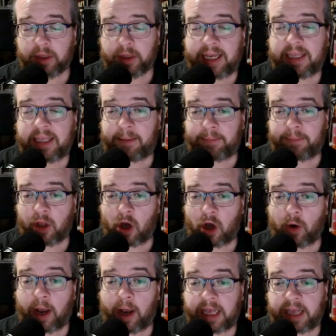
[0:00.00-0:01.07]
link that below,
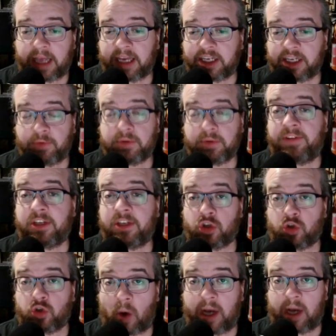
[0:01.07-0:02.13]
and I think she was featured
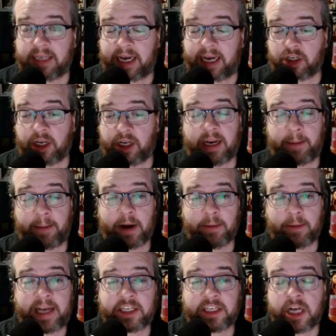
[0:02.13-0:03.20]
twice actually, in a mirror
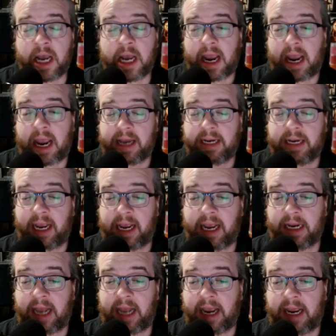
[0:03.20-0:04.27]
match and
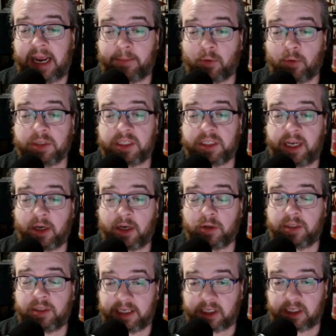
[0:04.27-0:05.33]
in a Emerald Steel
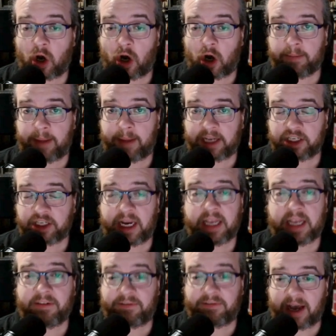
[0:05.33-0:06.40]
discard match in
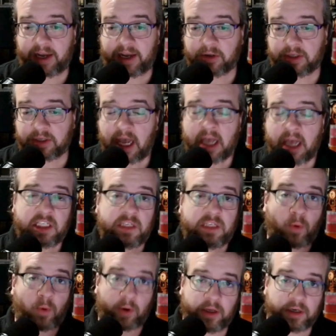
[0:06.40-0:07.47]
the finals.
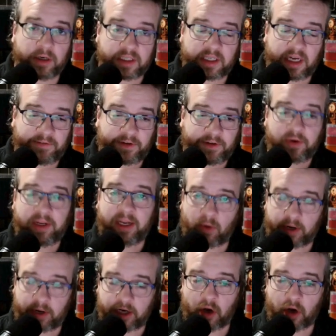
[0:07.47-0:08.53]
Spoilers if you didn't
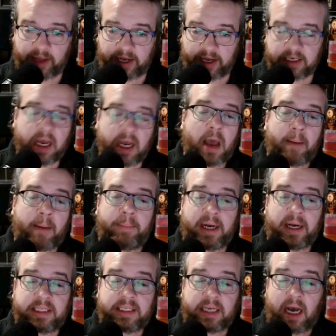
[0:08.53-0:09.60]
want to know that, but